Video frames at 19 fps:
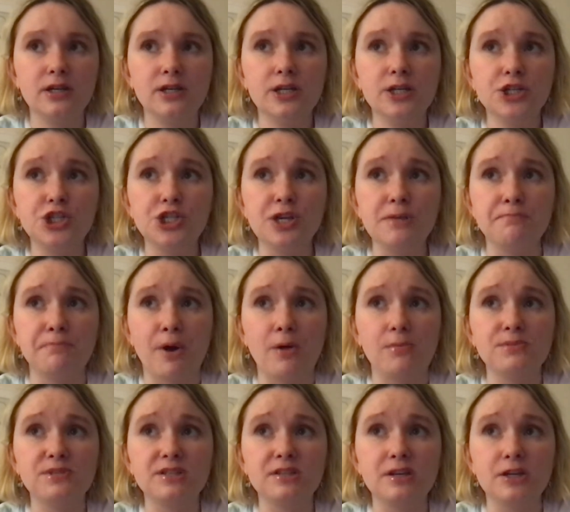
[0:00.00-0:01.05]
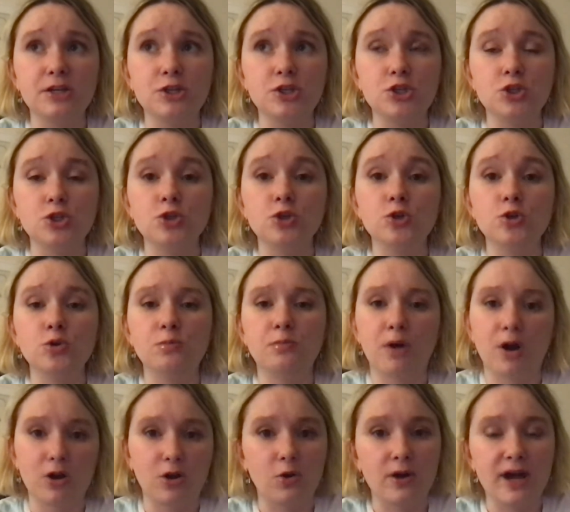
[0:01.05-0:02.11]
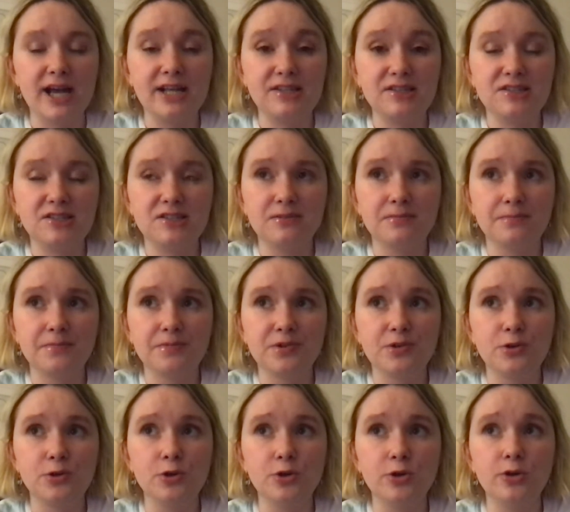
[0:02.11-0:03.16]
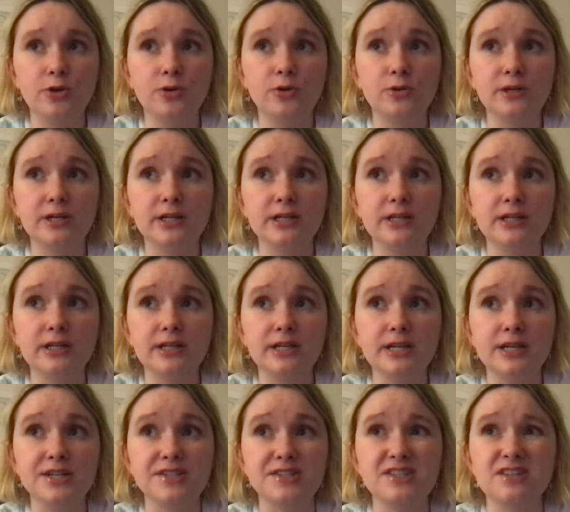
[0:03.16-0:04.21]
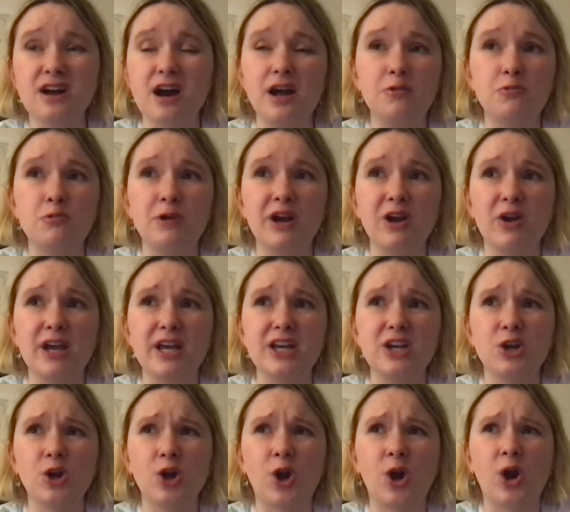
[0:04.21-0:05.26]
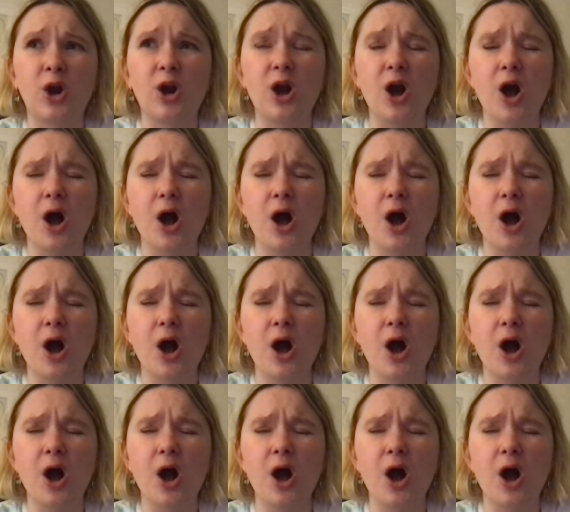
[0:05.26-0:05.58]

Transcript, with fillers: she bumps into Margarete, who is not wearing her,